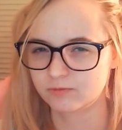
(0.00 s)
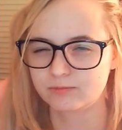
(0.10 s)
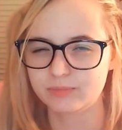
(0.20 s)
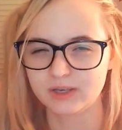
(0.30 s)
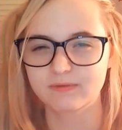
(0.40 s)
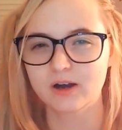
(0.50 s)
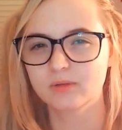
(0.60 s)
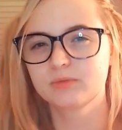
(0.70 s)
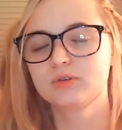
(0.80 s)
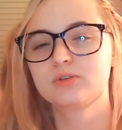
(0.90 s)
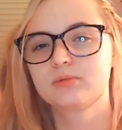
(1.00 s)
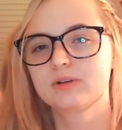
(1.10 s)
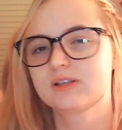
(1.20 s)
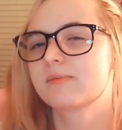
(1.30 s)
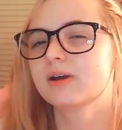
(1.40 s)
big Fire Emblem
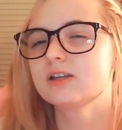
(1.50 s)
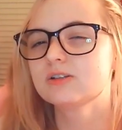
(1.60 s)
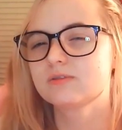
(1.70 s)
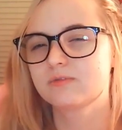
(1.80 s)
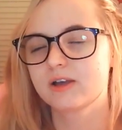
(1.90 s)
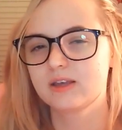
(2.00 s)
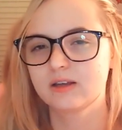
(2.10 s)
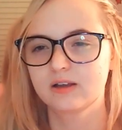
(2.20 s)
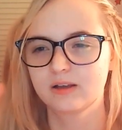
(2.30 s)
YouTubers. I might invite